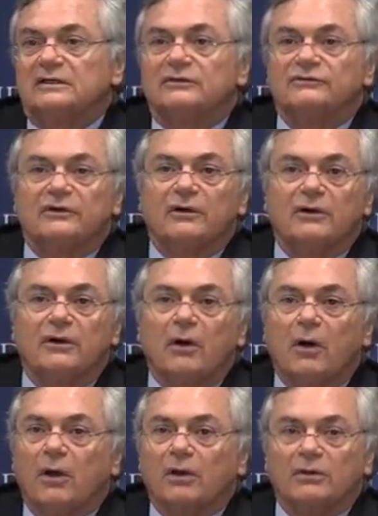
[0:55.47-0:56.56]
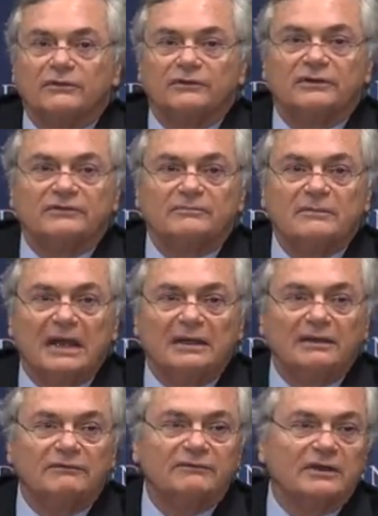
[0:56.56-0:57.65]
And of all of his
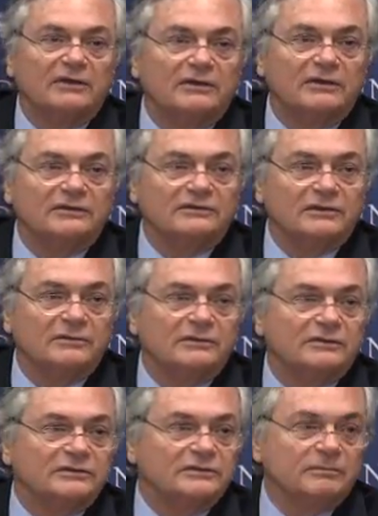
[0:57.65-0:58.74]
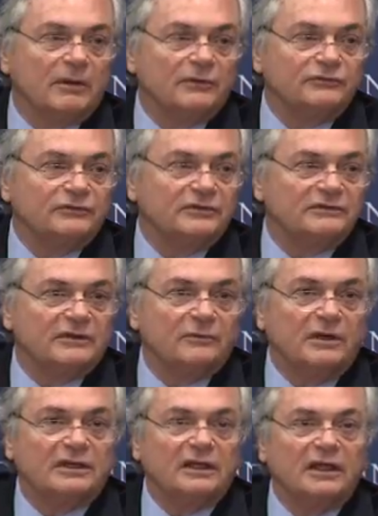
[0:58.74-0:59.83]
many very distinguished postings, the
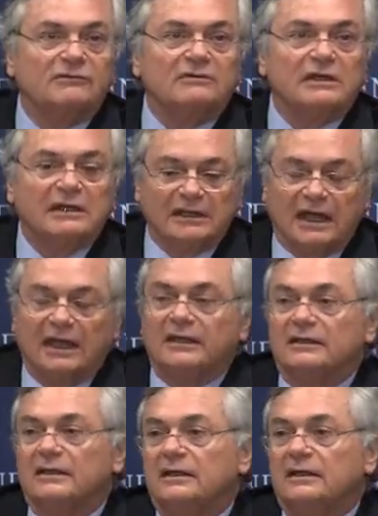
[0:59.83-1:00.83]
one that I really like